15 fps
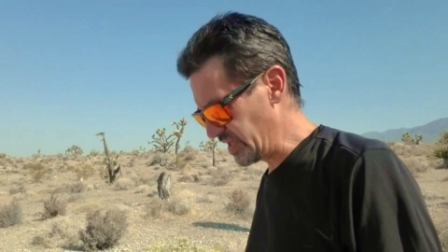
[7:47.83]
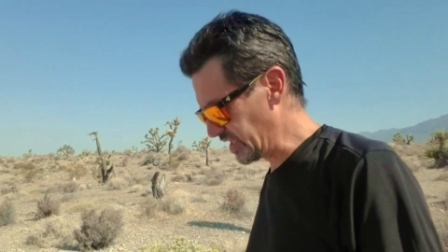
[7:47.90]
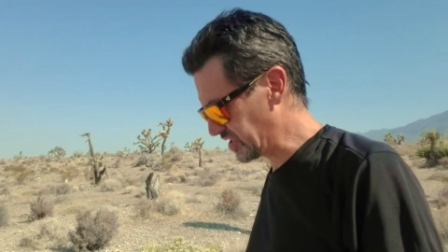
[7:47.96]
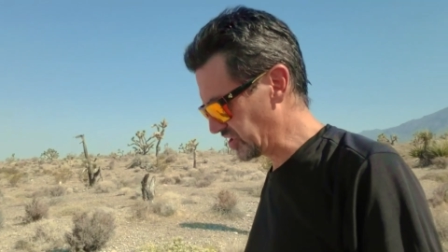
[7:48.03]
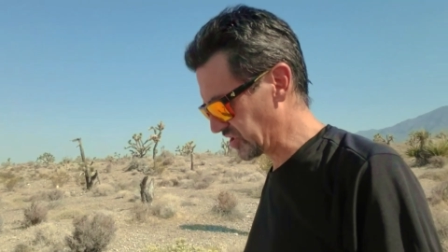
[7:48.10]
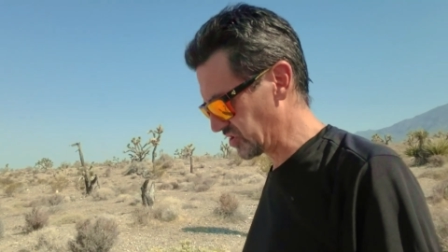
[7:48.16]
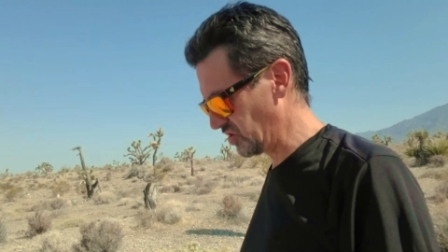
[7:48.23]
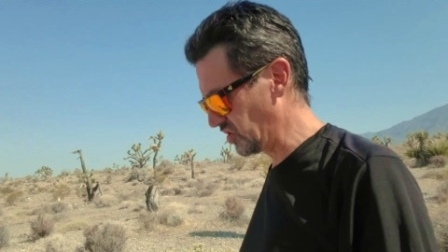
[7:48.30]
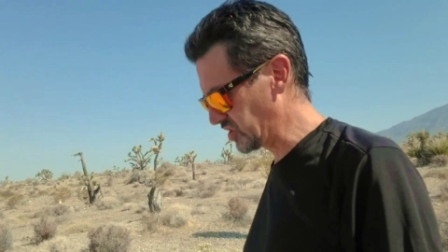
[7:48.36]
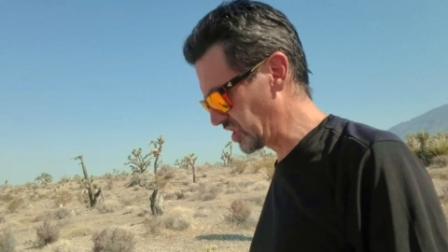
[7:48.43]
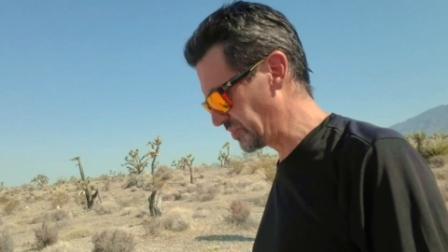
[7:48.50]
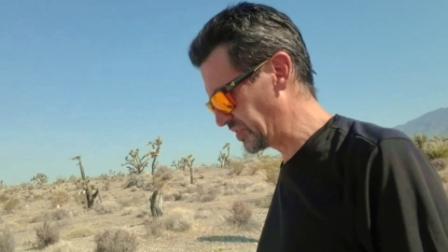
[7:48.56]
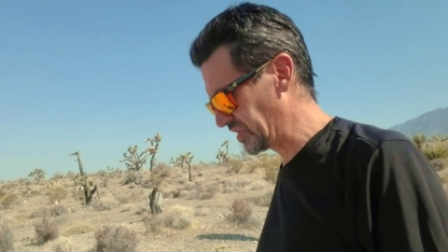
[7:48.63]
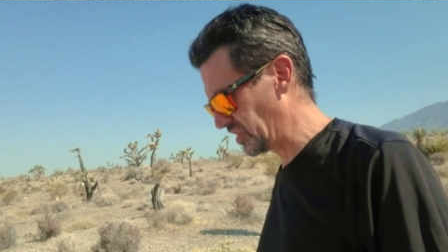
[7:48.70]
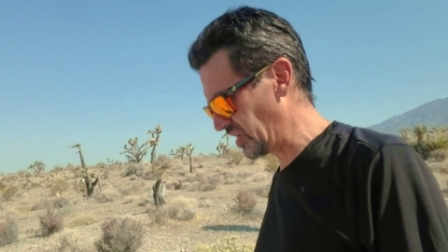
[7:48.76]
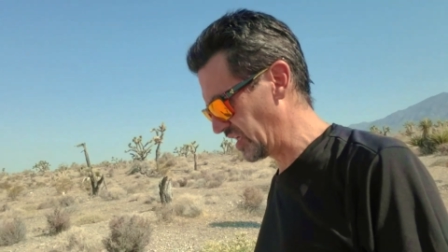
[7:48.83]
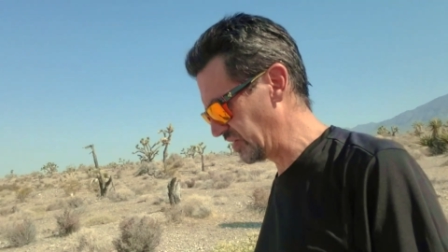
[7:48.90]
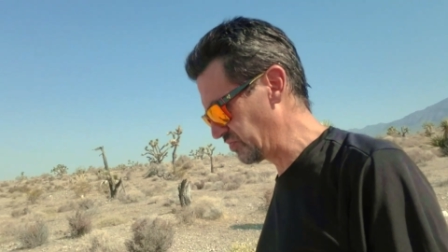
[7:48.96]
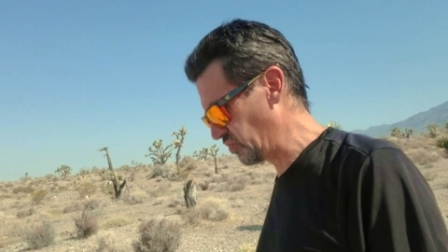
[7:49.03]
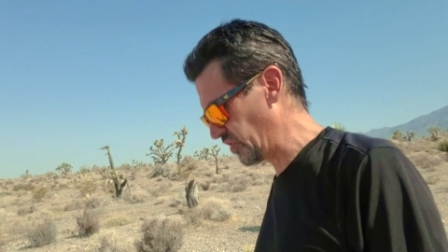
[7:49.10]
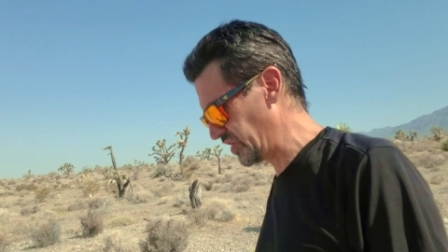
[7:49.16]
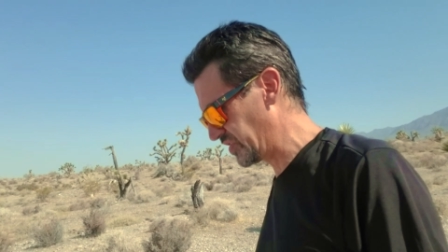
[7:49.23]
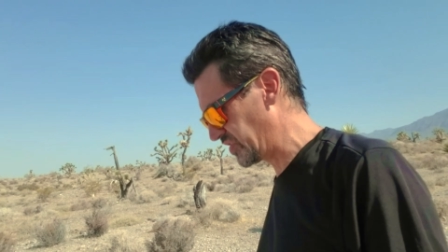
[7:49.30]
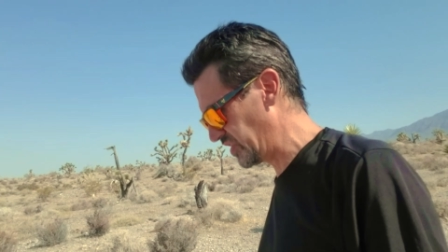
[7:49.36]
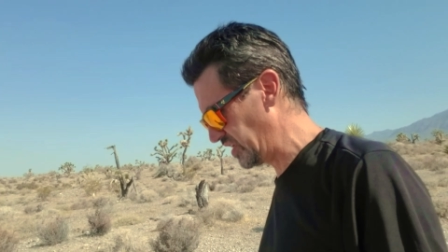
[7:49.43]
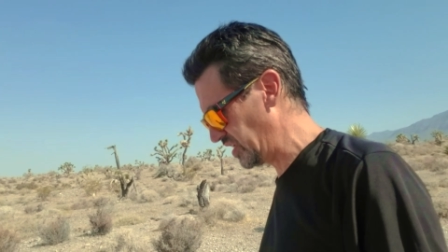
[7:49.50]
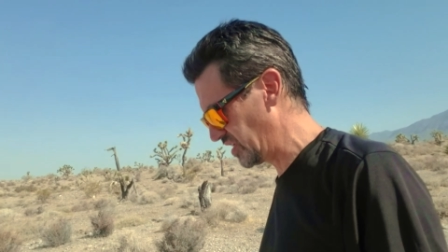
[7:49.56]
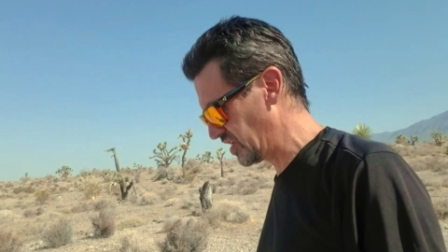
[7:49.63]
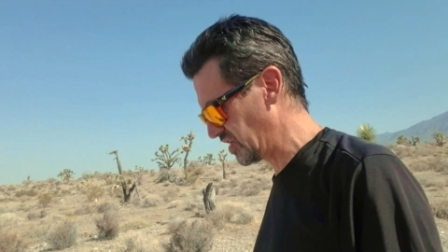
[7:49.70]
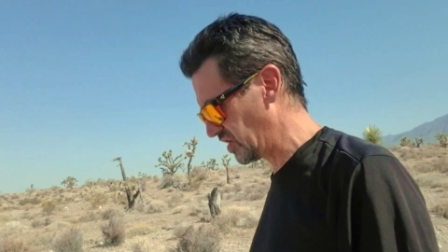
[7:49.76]
It just hooks up in line with
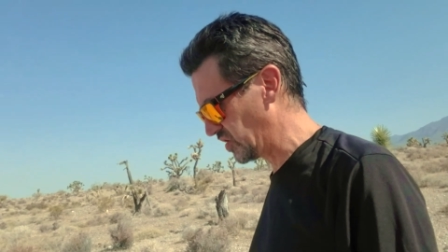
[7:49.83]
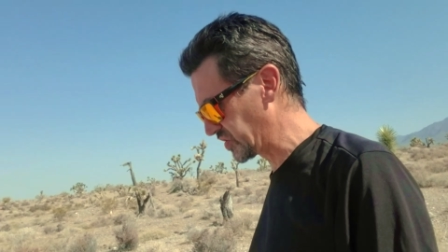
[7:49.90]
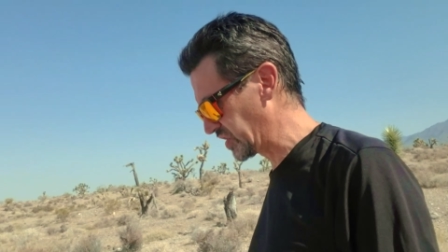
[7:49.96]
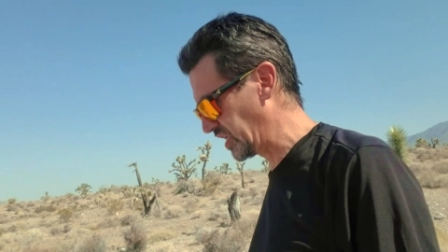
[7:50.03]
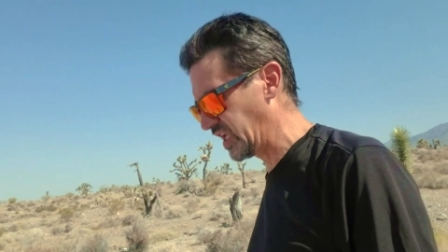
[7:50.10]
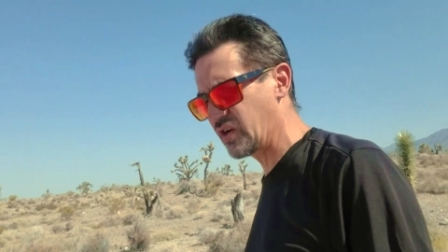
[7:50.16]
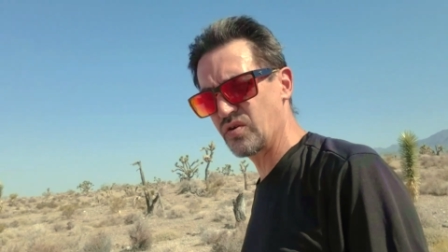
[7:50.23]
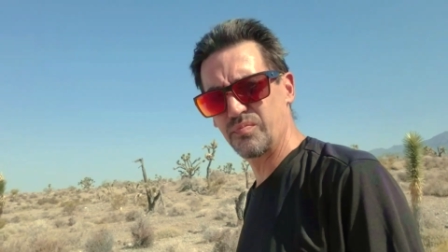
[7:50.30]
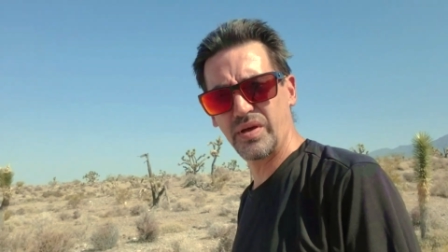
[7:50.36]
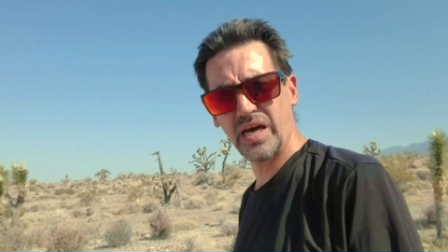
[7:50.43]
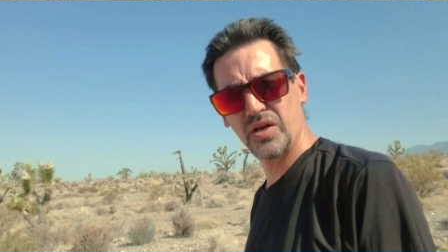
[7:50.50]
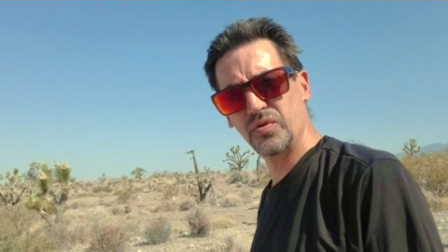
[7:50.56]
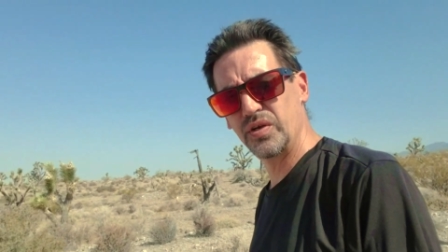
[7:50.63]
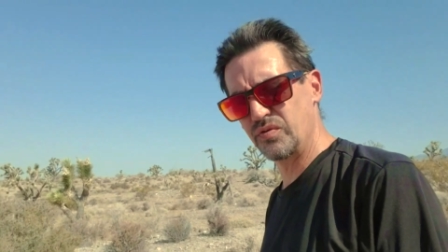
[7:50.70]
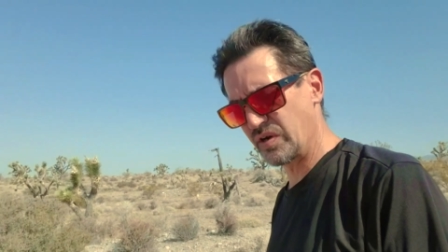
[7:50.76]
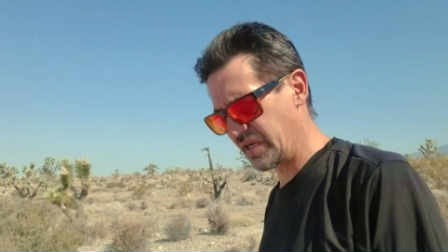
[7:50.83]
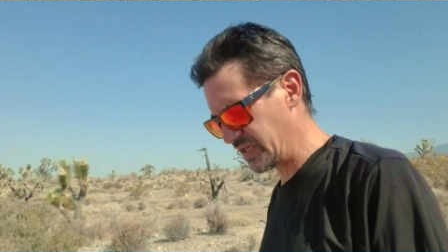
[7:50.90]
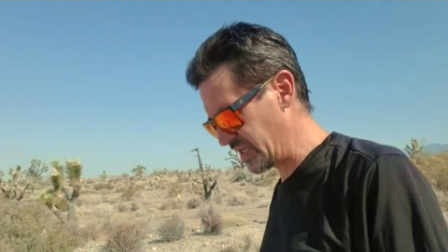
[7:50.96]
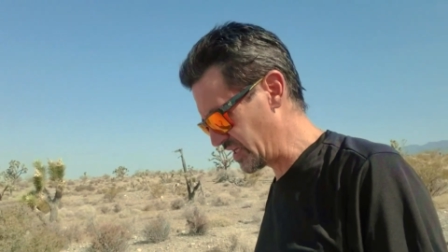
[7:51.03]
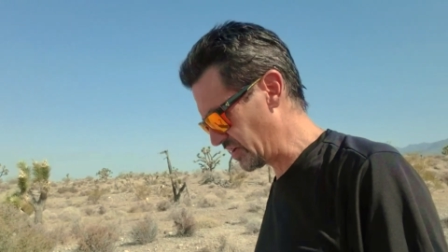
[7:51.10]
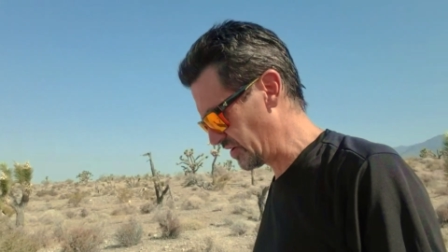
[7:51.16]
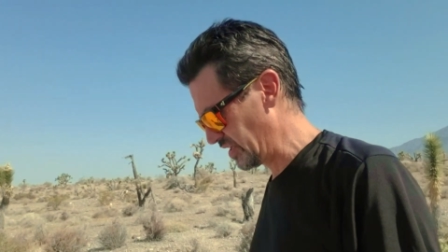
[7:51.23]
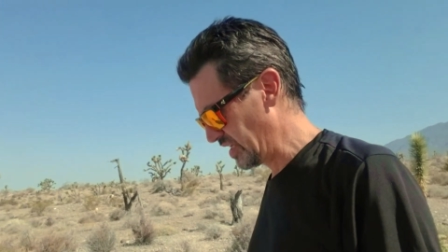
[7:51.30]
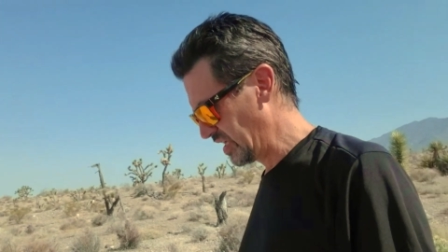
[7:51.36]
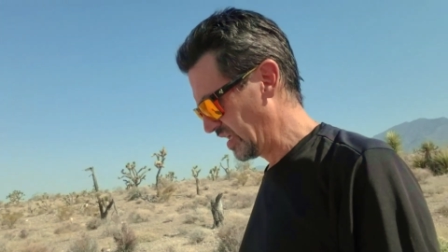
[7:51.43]
the alternator and battery right now,